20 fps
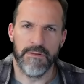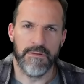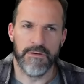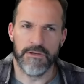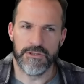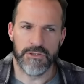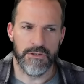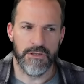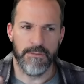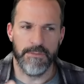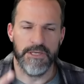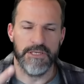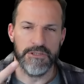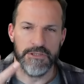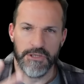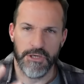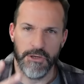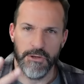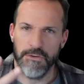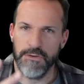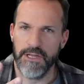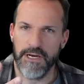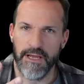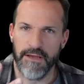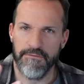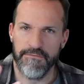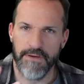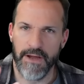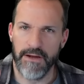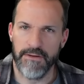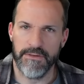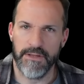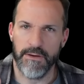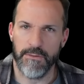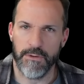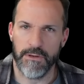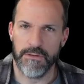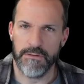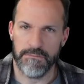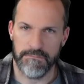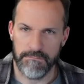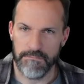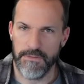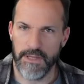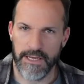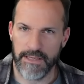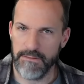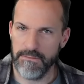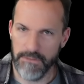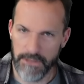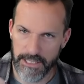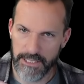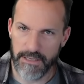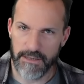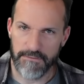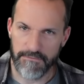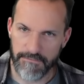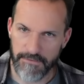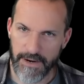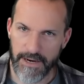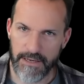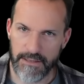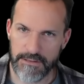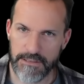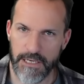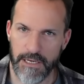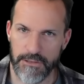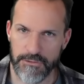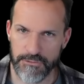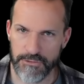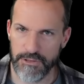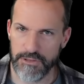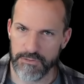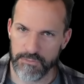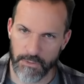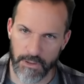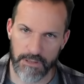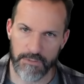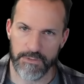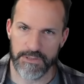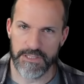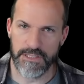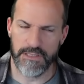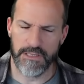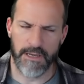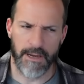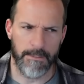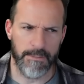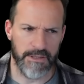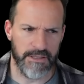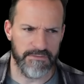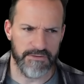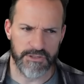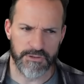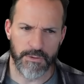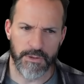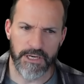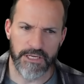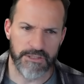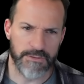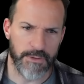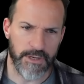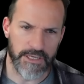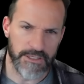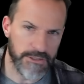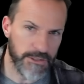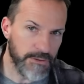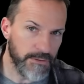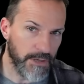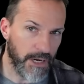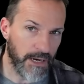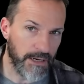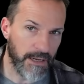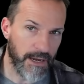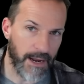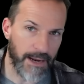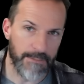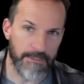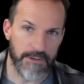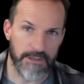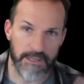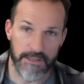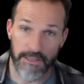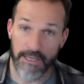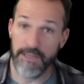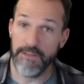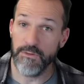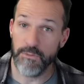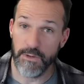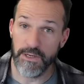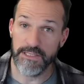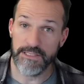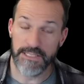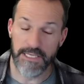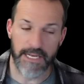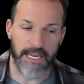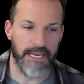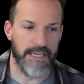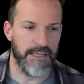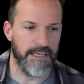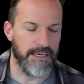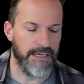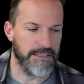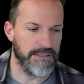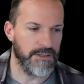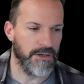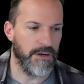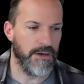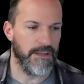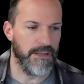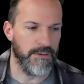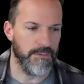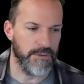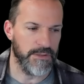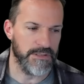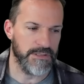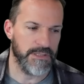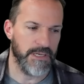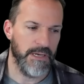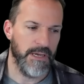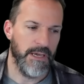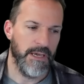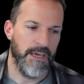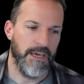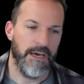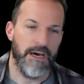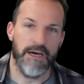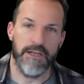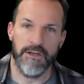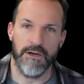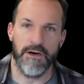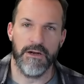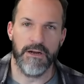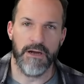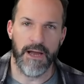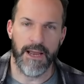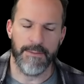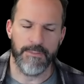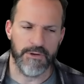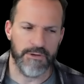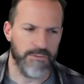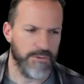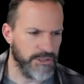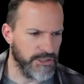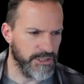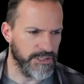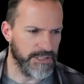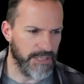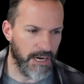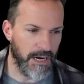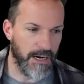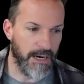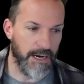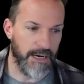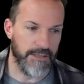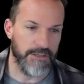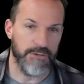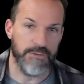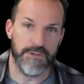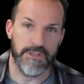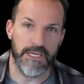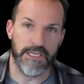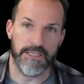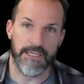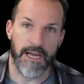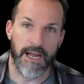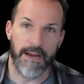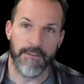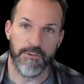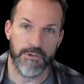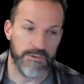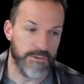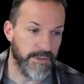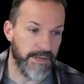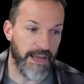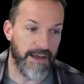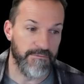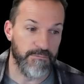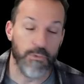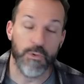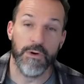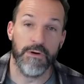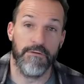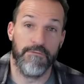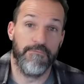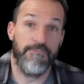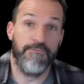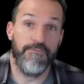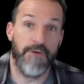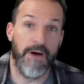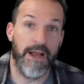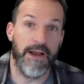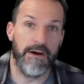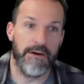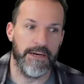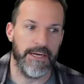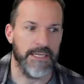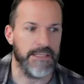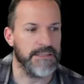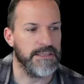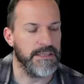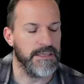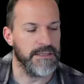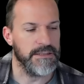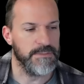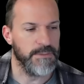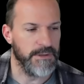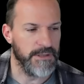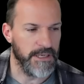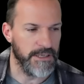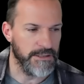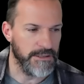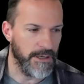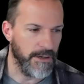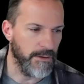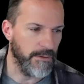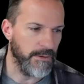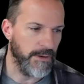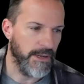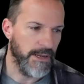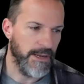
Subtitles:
only been 2 that I found that were like lit on fire Tundras. One was I believe a 2022 non-hybrid, and then the one today that I saw that was a non-hybrid, which is odd. You would think the hybrids would have more fire incidents, but they don't.